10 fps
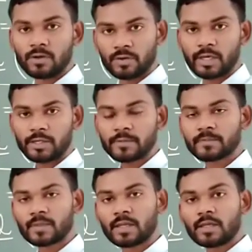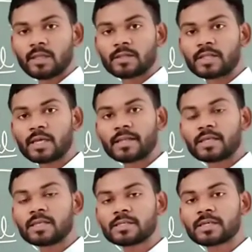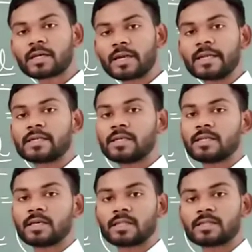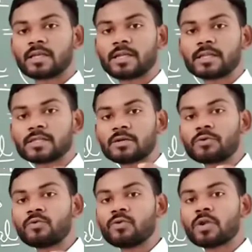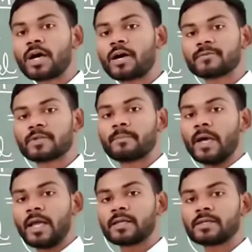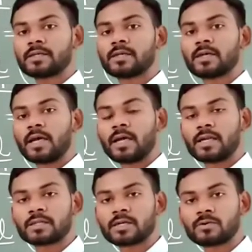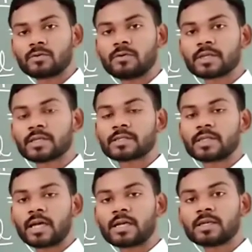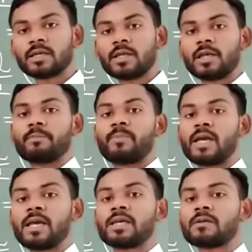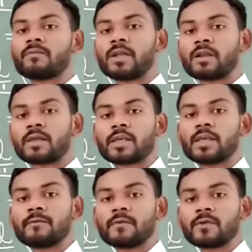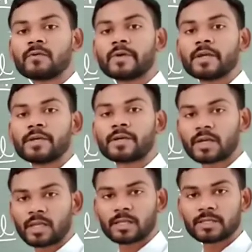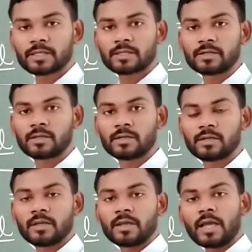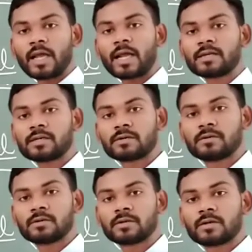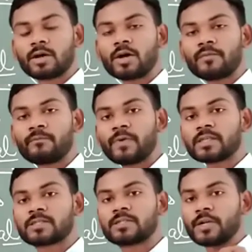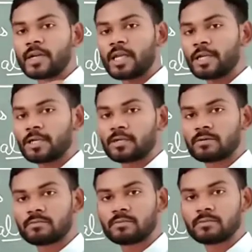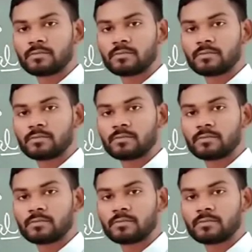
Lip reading: Okay, there is a criteria, there is a rule of the bank, and the rule is that bank will give you interest at a fixed rate.